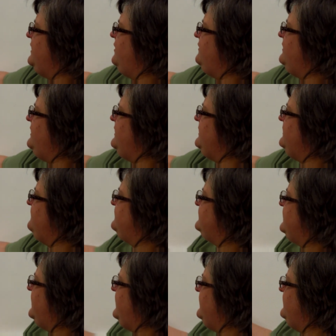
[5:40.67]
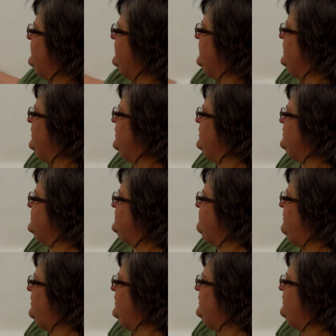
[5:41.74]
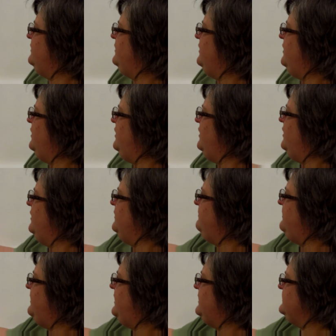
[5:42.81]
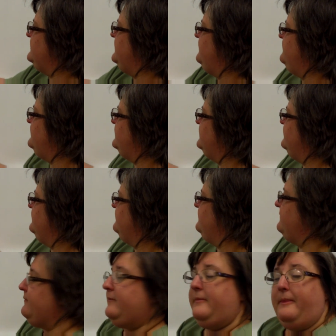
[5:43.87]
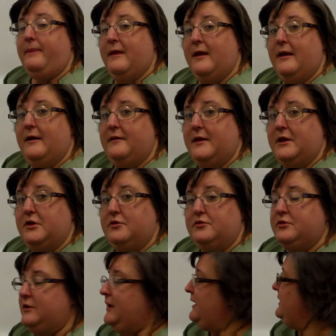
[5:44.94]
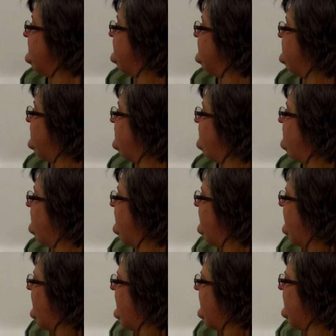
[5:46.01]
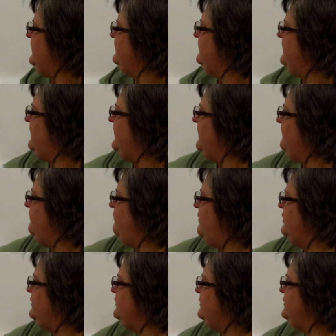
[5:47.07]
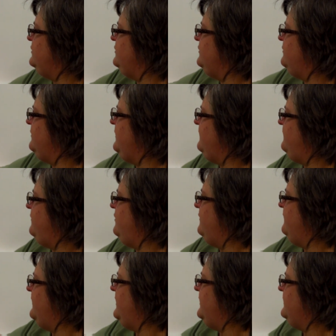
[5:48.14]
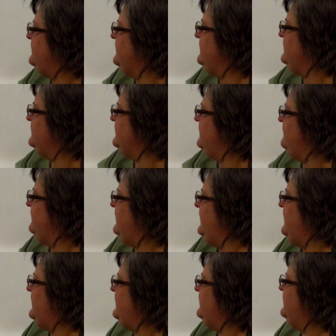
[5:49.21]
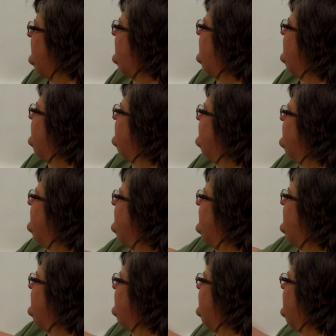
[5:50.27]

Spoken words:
10 on the negative side, here's 1 on the positives. They neutralize each other, and I have 1, 2, 3, 4, 5, 6, 7, 8, 9. And